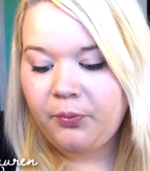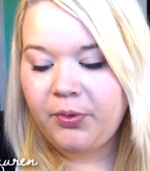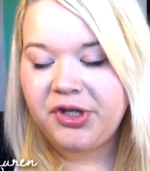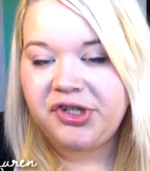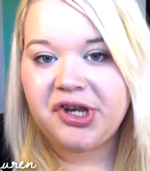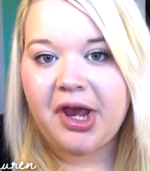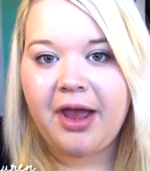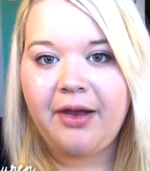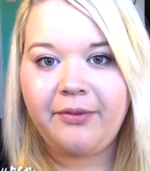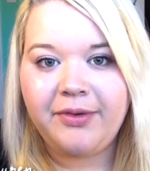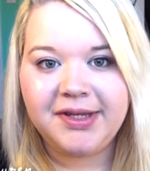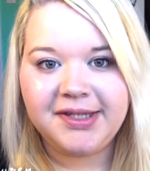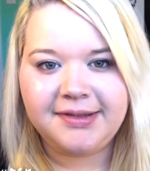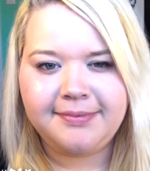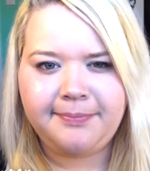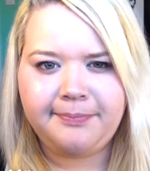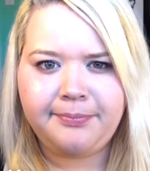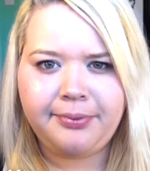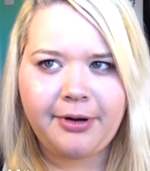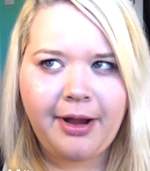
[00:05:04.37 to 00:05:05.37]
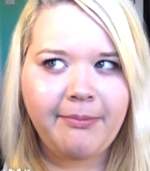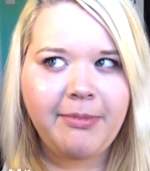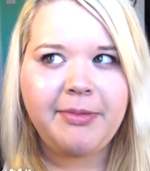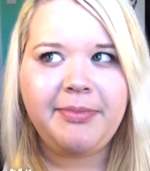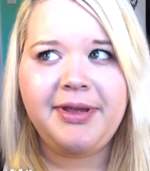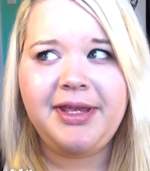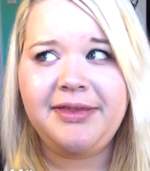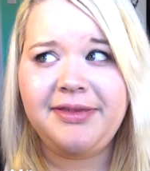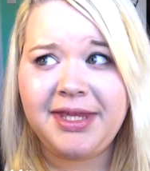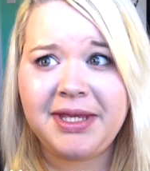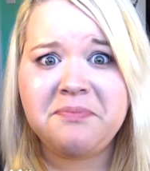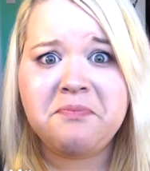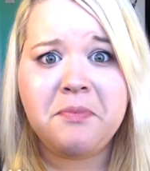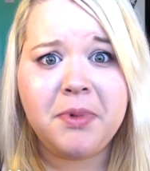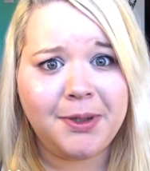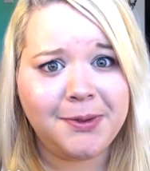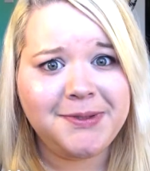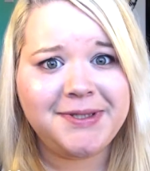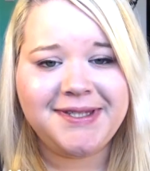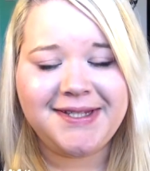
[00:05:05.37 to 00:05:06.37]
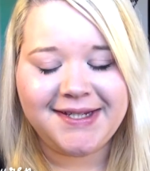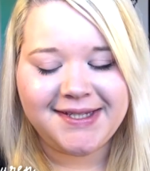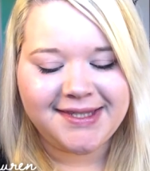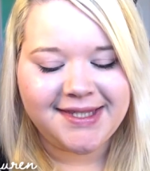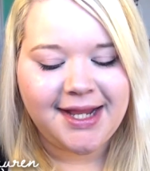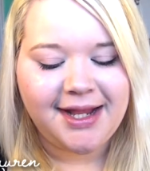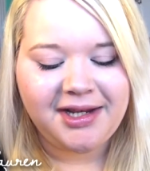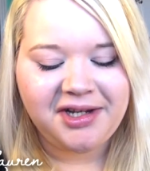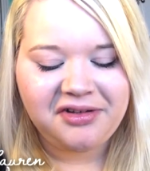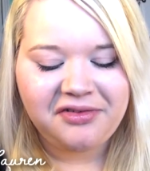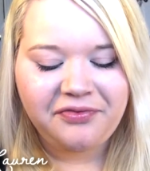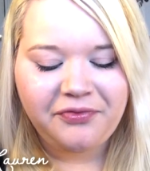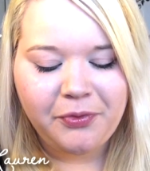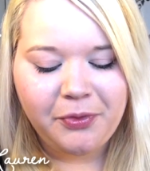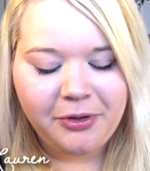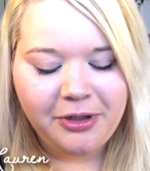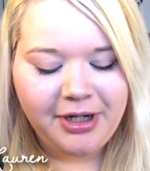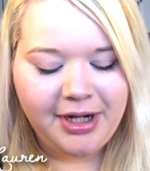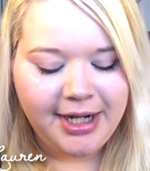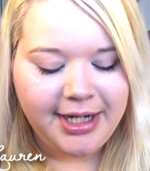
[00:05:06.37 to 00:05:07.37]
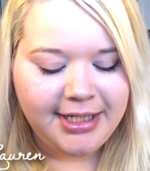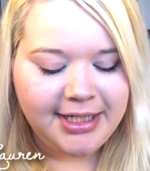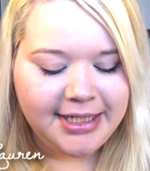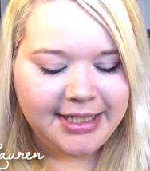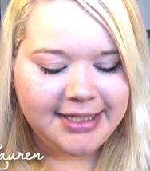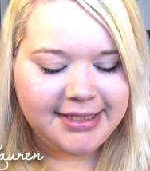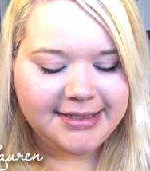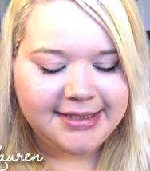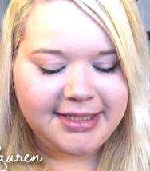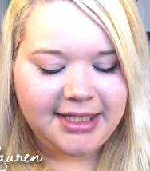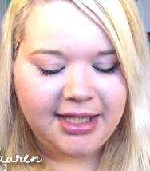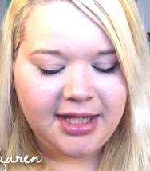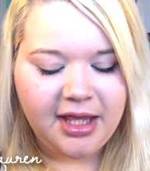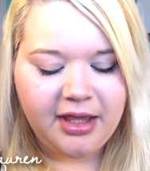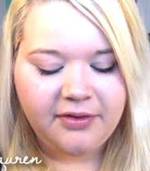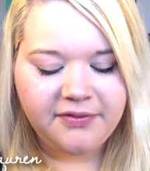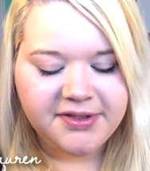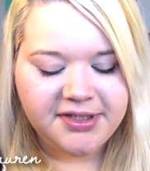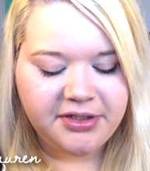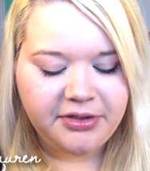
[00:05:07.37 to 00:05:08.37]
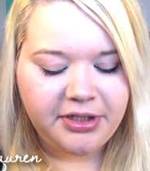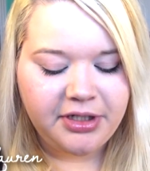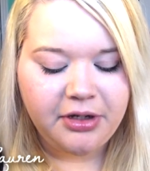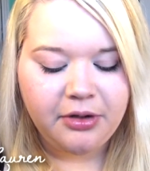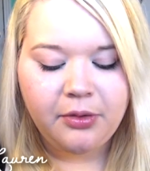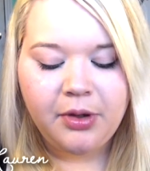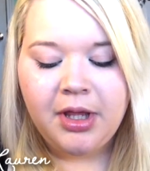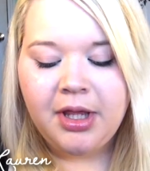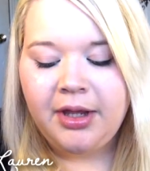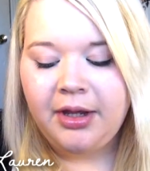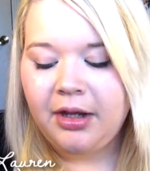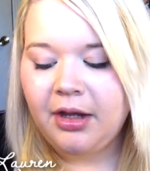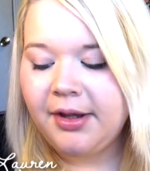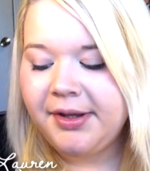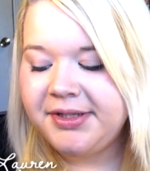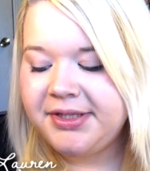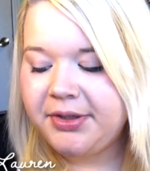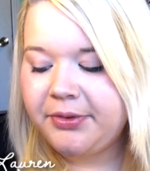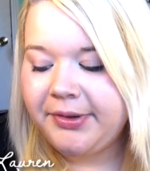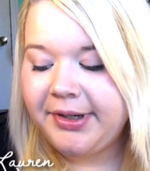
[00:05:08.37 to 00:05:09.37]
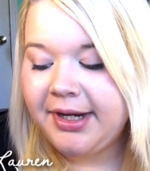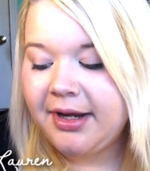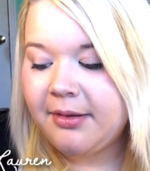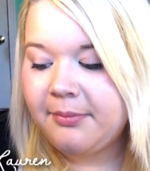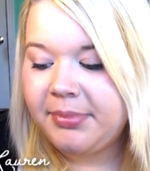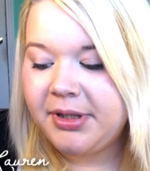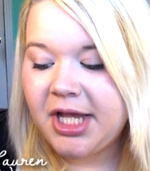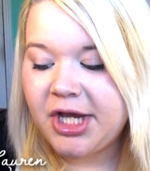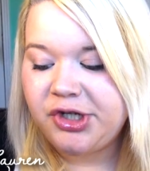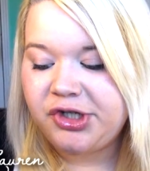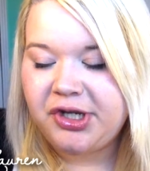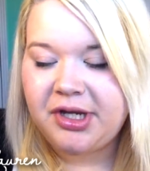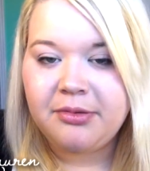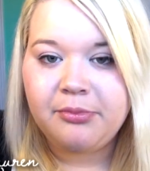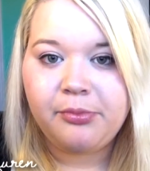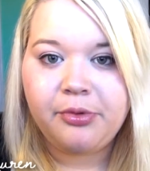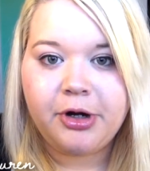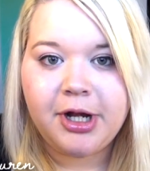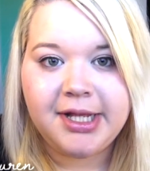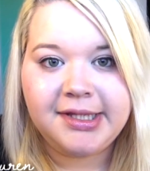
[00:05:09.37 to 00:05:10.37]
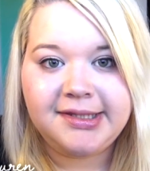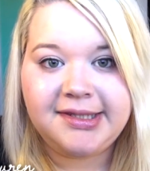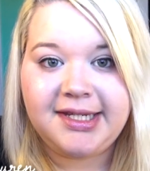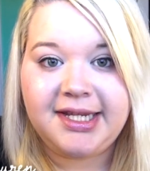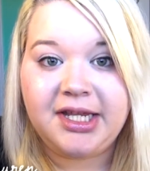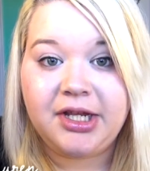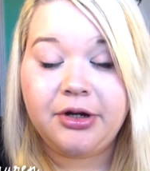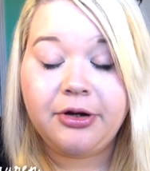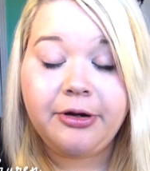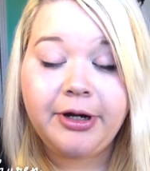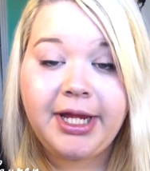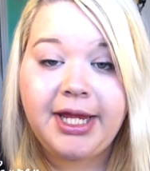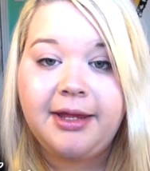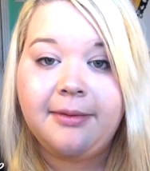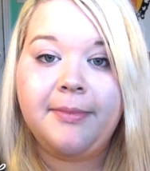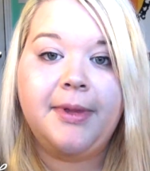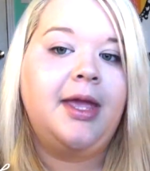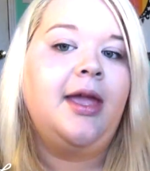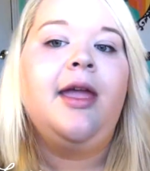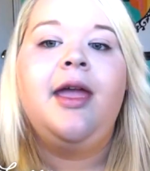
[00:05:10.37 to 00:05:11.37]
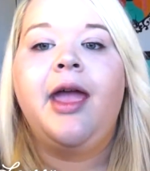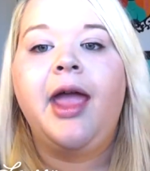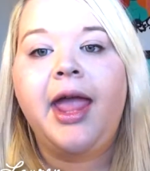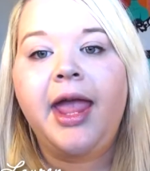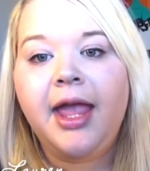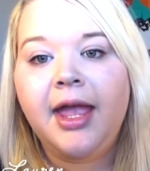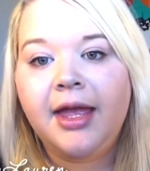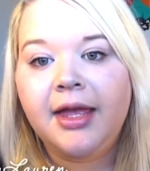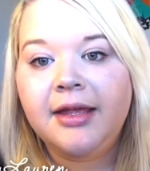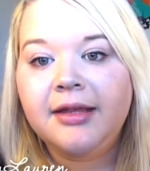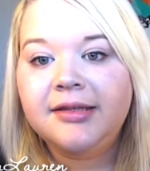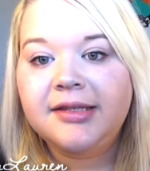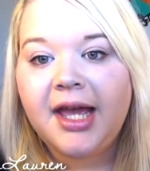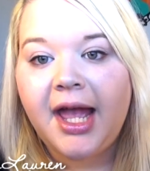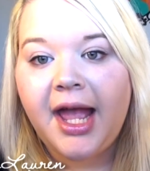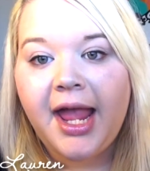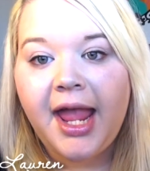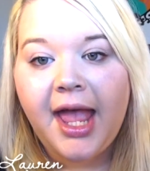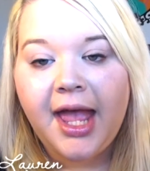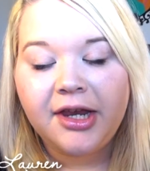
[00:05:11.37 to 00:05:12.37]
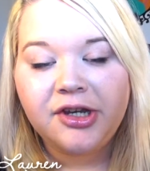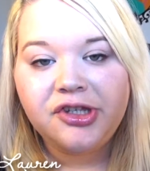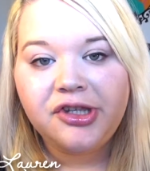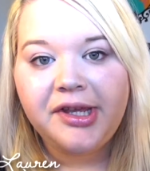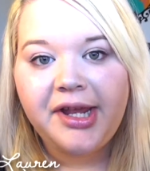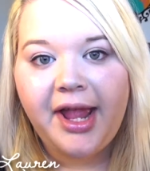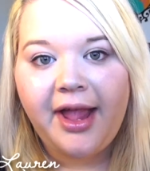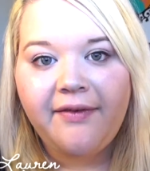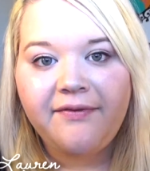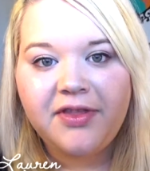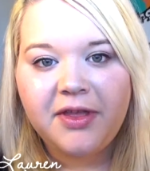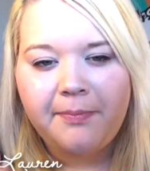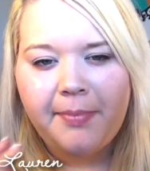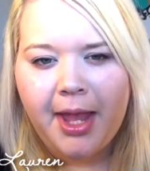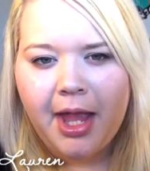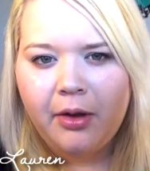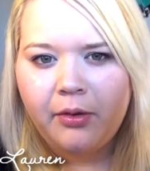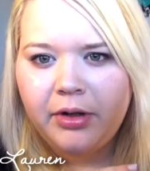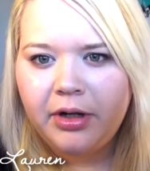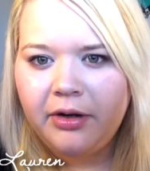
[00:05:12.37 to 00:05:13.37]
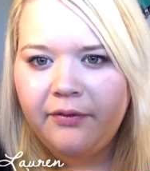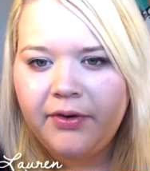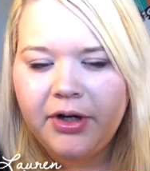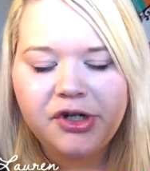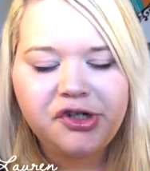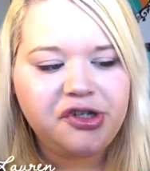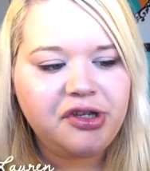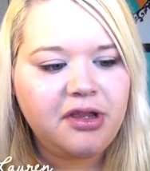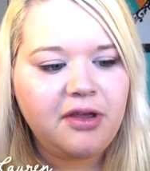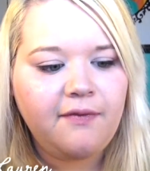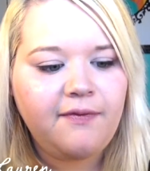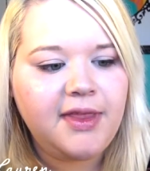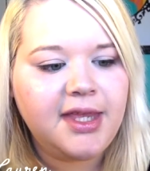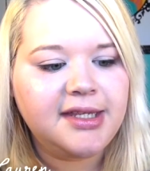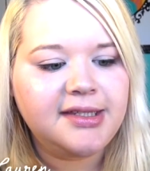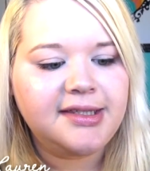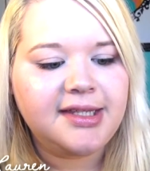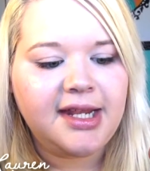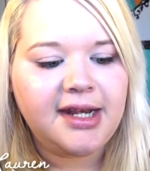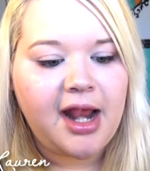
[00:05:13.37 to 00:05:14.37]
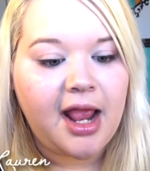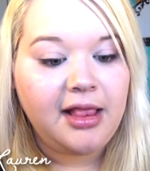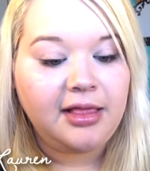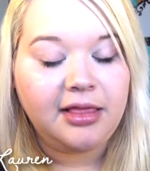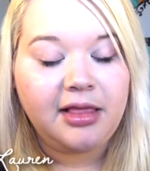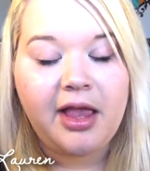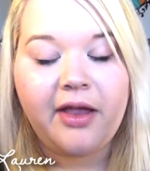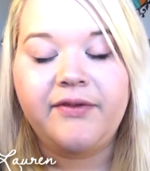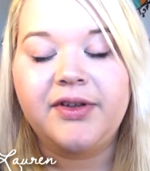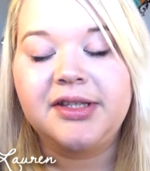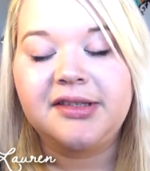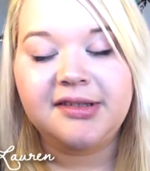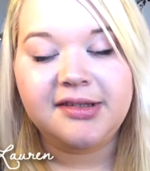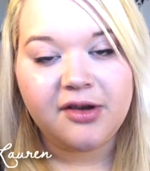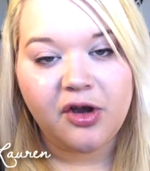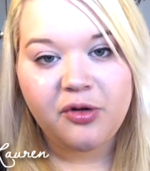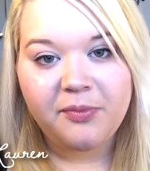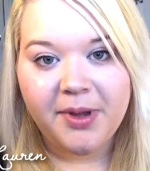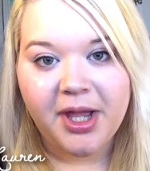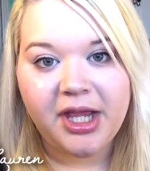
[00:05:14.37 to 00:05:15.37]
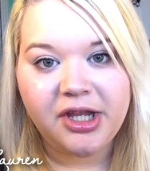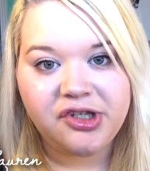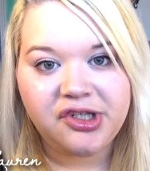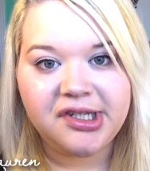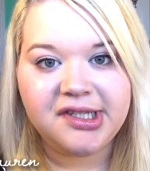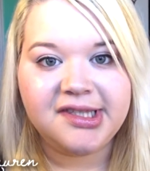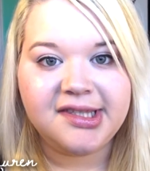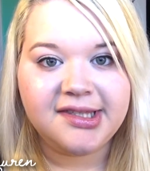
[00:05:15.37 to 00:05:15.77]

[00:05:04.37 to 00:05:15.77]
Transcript: which I was probably the most excited for, and it is the e.l.f. Studio Contouring Blush and Bronzing Cream. And I actually have the powder version of this and I love it so much.